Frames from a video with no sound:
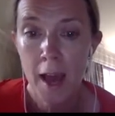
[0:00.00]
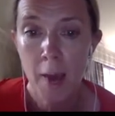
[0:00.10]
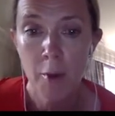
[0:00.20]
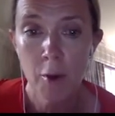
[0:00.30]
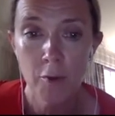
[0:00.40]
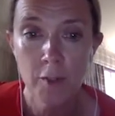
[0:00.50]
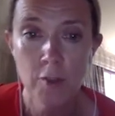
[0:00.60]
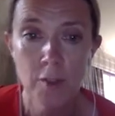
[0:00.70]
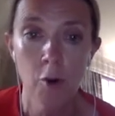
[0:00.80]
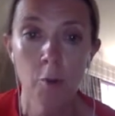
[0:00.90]
And we often
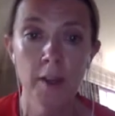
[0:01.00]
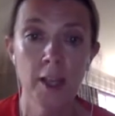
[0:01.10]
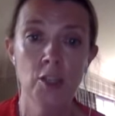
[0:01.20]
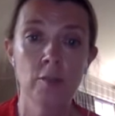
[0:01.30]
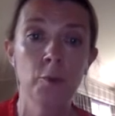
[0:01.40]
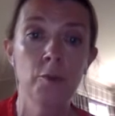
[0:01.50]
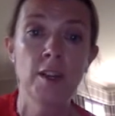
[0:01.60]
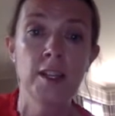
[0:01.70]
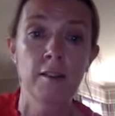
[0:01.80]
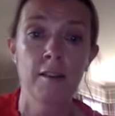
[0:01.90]
use a combination of both
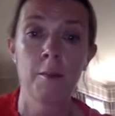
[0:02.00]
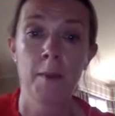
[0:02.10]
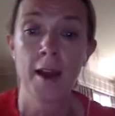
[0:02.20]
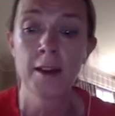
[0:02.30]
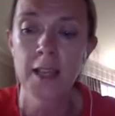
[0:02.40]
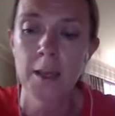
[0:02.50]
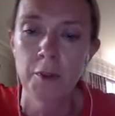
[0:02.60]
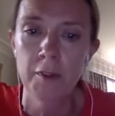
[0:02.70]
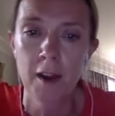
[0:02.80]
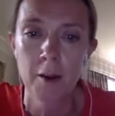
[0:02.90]
radiotherapy and
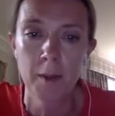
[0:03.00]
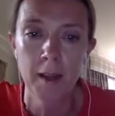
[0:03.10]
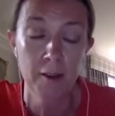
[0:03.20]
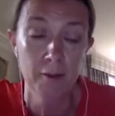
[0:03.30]
chemotherapy uh,